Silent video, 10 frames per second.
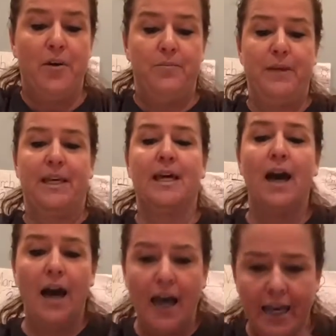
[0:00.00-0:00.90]

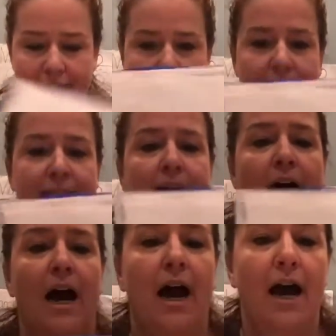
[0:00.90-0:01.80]
because
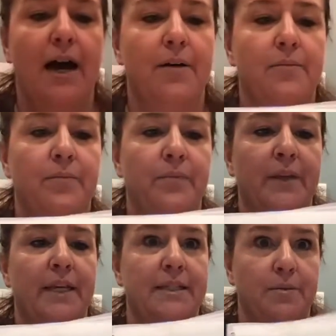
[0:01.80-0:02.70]

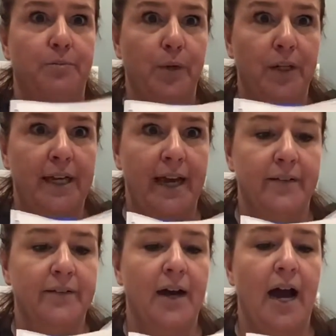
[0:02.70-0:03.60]
it's a book
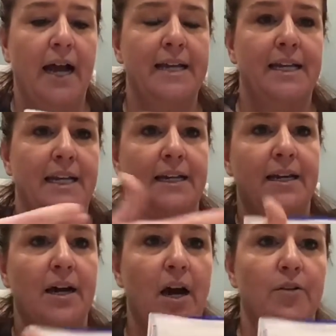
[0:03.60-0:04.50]
now, I need
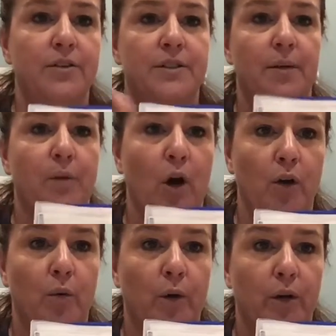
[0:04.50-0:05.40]
some
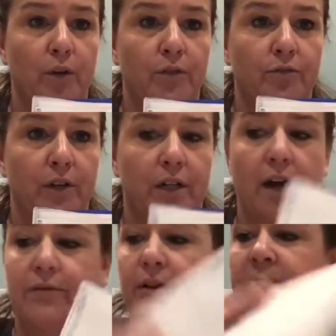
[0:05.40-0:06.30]
artwork on the front
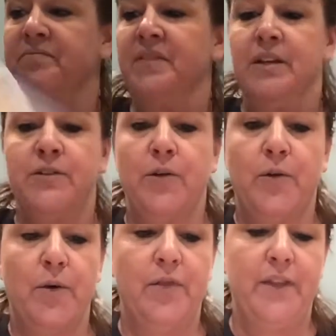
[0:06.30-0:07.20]
cover.
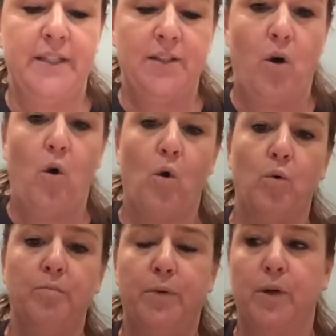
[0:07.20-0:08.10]
So this whole
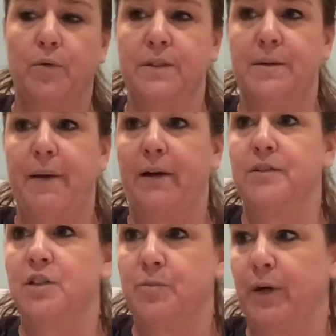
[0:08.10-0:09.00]
book was about
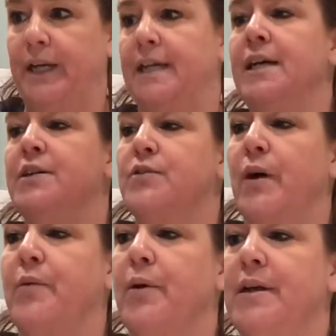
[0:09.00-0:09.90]
spring. So
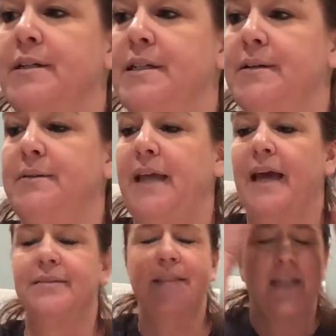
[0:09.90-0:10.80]
I
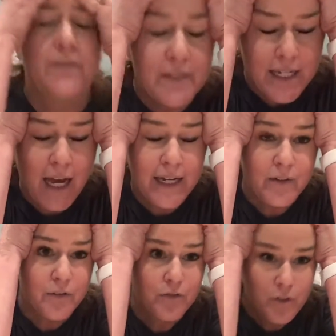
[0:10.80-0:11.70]
have to think of a
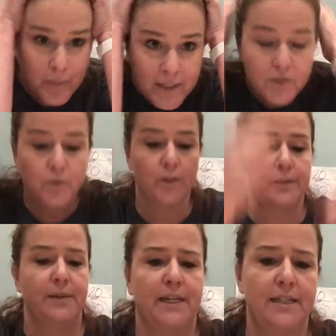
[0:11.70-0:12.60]
title for my story,
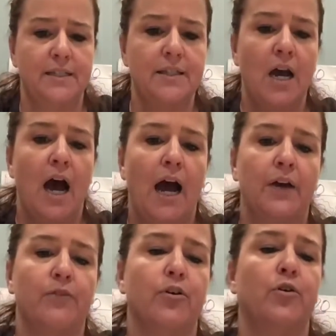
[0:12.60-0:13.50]
because I
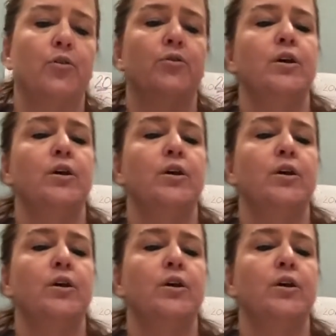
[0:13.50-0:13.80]
wrote